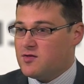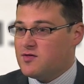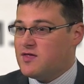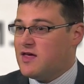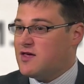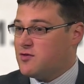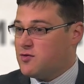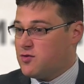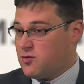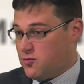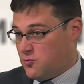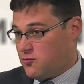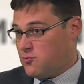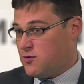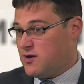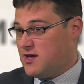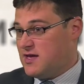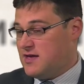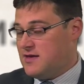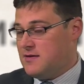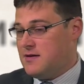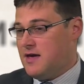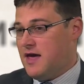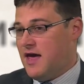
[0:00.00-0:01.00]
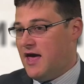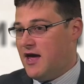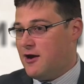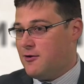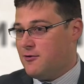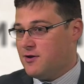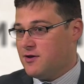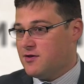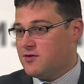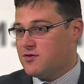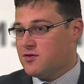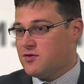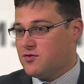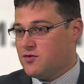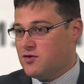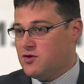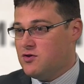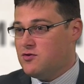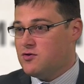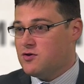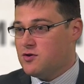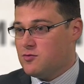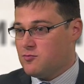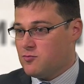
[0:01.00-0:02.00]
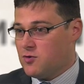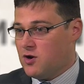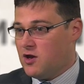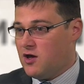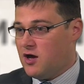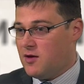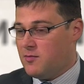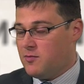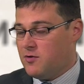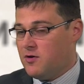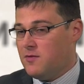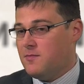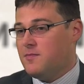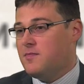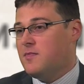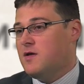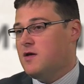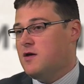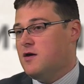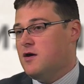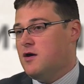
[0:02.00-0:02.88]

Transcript: there's three areas that you can rely upon.